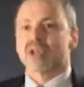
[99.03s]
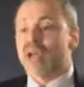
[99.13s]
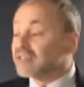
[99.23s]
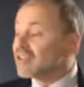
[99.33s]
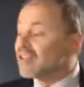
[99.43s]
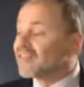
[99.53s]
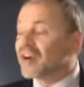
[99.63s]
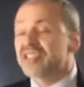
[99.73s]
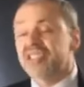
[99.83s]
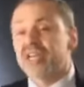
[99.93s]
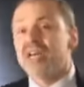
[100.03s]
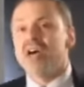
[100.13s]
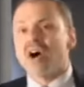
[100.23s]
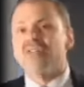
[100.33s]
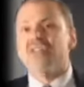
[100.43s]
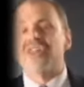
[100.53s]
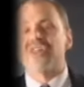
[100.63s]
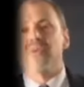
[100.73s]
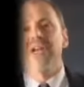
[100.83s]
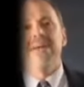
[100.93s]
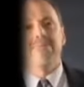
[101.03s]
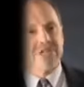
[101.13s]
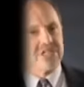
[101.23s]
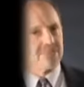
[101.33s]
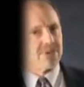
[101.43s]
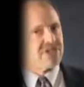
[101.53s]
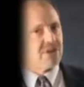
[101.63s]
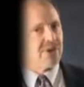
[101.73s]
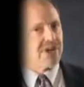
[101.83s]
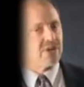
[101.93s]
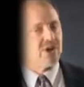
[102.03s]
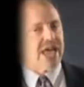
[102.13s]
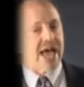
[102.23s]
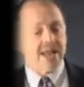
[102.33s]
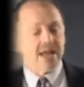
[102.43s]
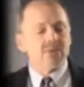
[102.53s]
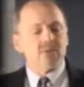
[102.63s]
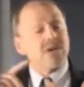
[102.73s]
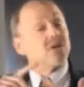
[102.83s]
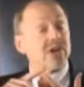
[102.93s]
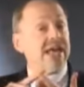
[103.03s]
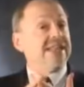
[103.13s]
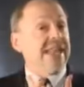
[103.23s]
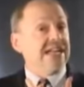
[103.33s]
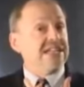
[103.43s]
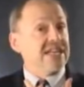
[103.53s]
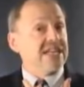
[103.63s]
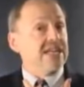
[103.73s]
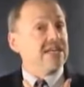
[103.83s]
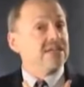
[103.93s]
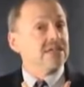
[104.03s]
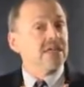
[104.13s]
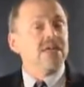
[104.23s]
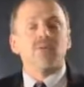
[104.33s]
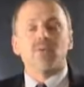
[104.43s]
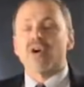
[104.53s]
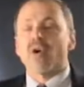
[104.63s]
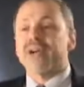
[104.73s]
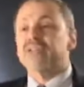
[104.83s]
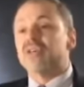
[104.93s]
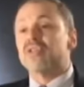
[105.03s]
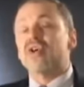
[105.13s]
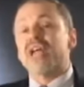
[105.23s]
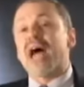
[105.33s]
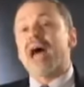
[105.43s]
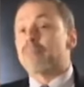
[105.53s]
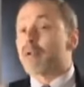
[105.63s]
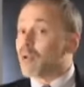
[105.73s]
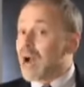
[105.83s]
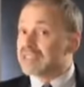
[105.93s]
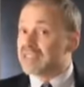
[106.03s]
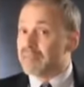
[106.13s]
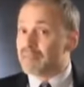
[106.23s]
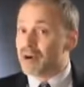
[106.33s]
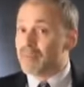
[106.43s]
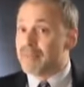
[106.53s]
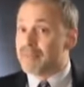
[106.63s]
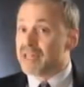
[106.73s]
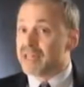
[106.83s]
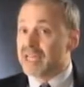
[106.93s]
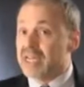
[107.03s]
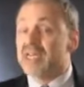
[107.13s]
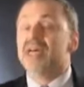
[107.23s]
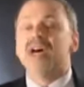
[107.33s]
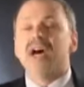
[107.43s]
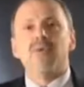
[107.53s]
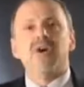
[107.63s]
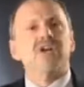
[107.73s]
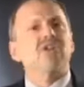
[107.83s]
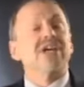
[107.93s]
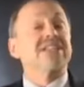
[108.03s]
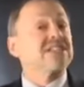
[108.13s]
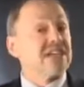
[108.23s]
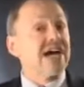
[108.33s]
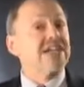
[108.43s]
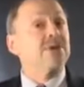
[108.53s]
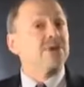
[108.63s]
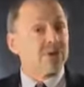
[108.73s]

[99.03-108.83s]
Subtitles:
Okay, so the first thing on the 3 principles that we're going to look at density, we're going to look at porosity and permeability, and we're going to look at seismic